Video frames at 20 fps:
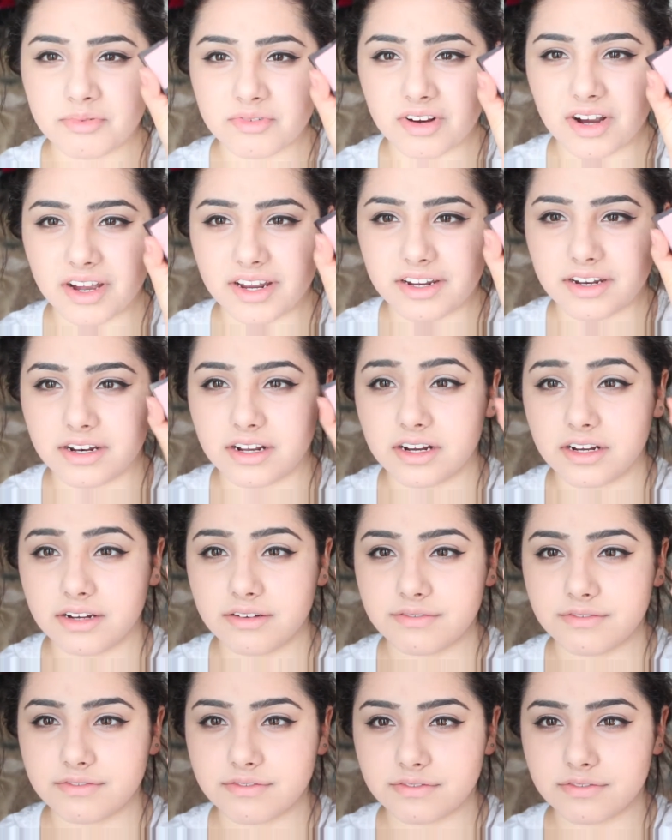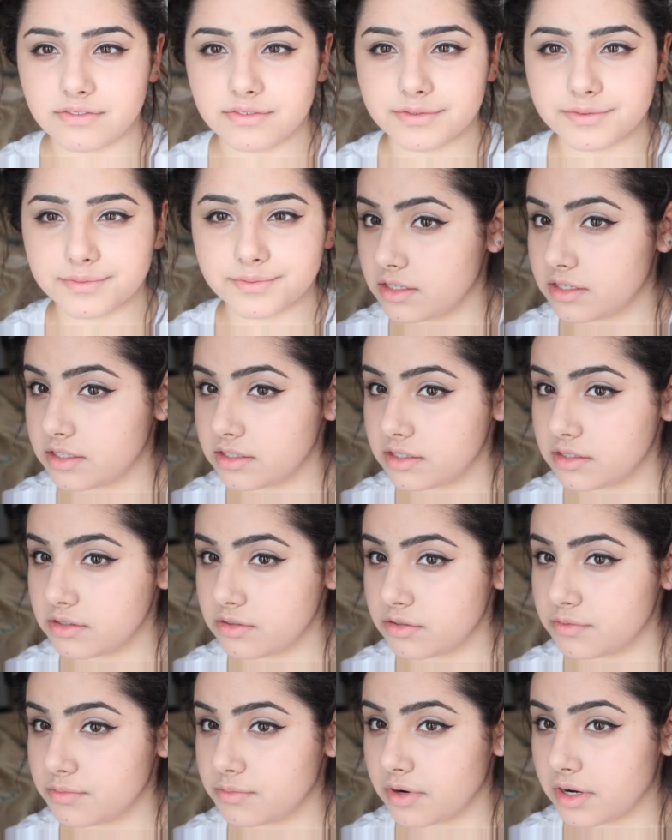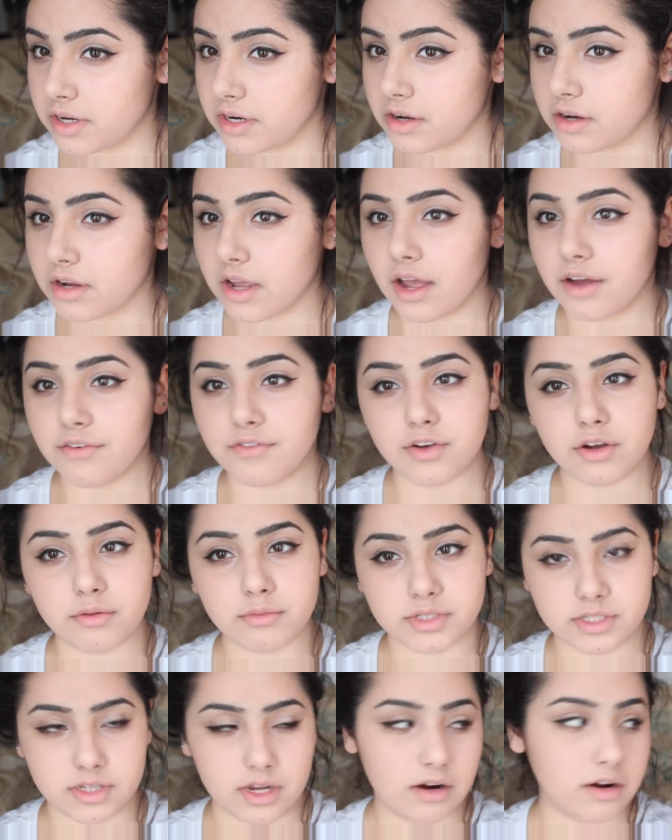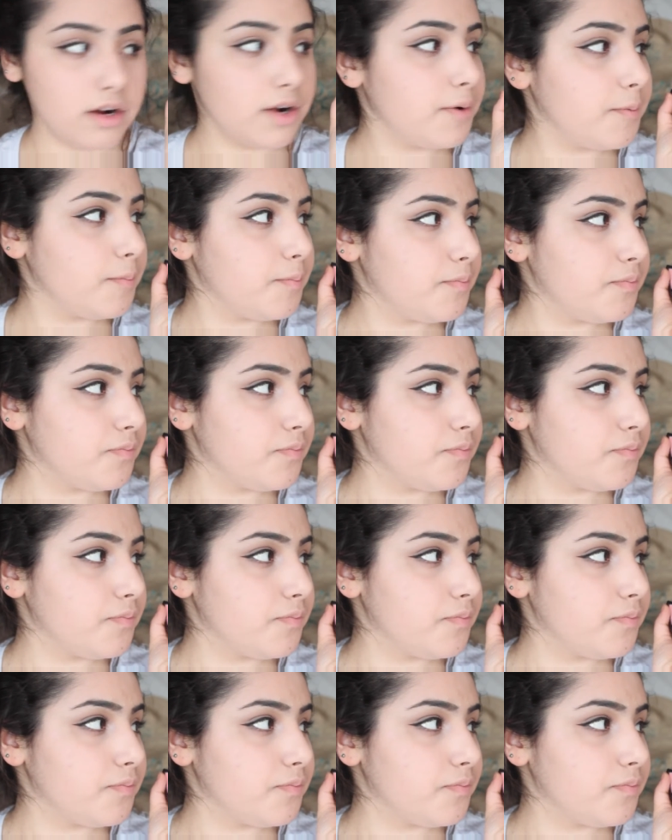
bright enough. It doesn't look bright. Okay, I forgot mascara.